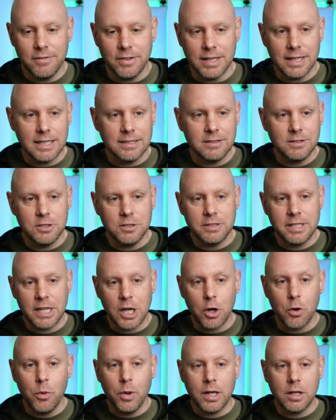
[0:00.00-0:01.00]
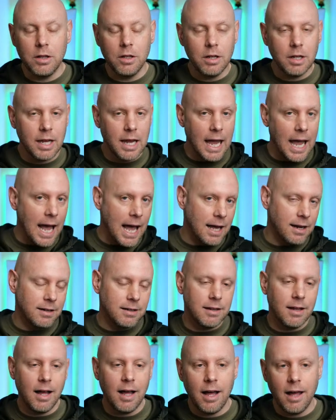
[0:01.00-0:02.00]
Let's just take a quick look at
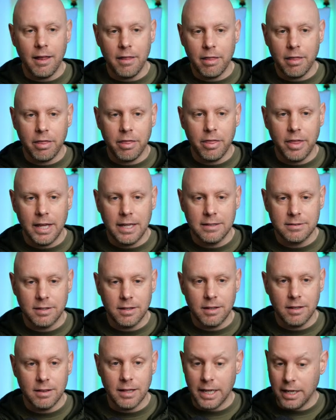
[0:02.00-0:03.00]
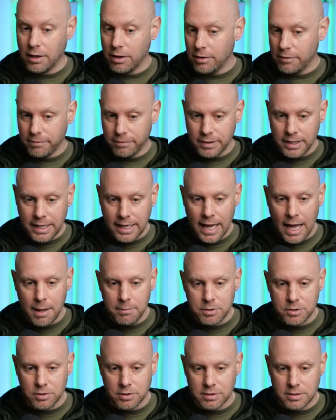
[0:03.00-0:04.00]
things like fleet cap.
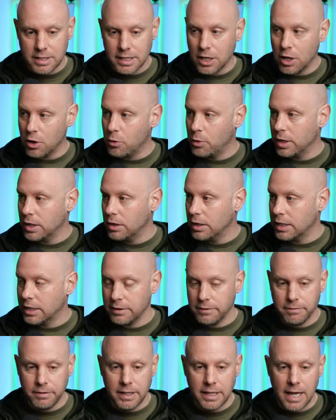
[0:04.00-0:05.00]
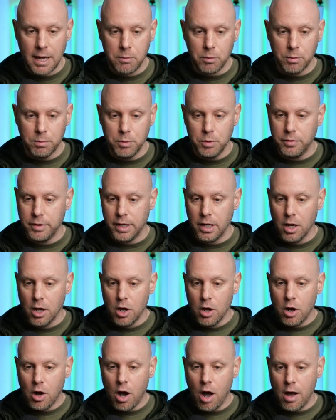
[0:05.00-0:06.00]
So let's take a quick look at the fleet cap. We'll move it
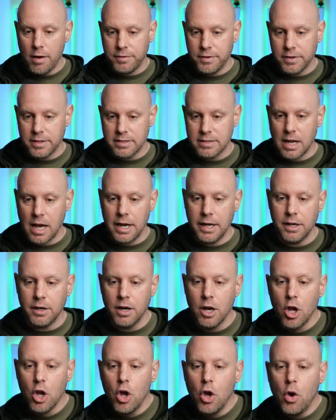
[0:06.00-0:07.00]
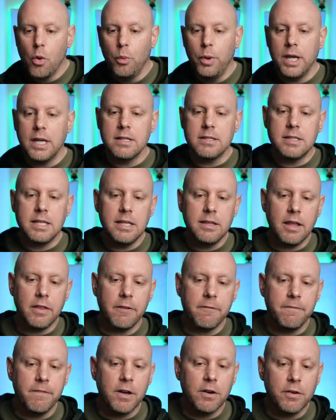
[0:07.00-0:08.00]
off to the side here. We can see that the
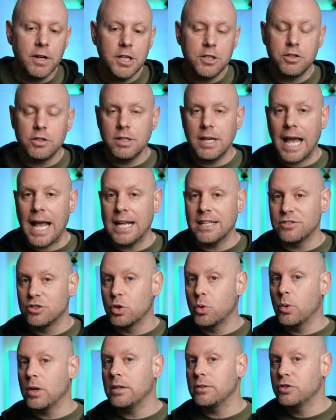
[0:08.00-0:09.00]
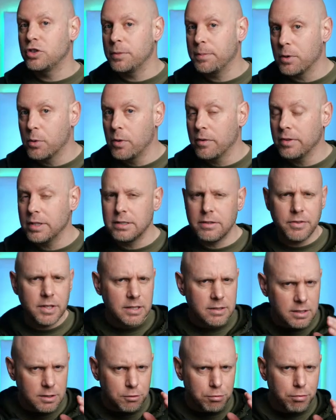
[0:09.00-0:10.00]
Federation has 12 ship equivalents.
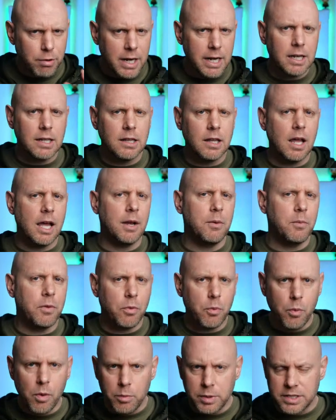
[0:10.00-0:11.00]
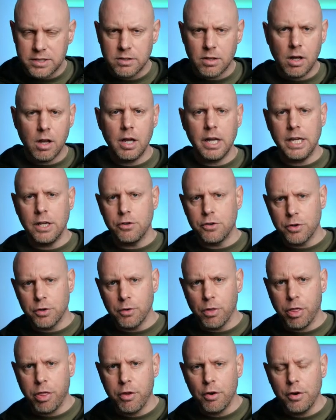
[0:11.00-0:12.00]
This is right in line with what we saw in turn
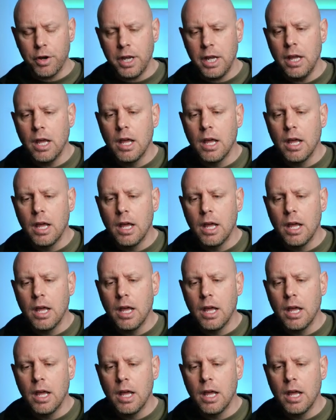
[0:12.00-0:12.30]
30.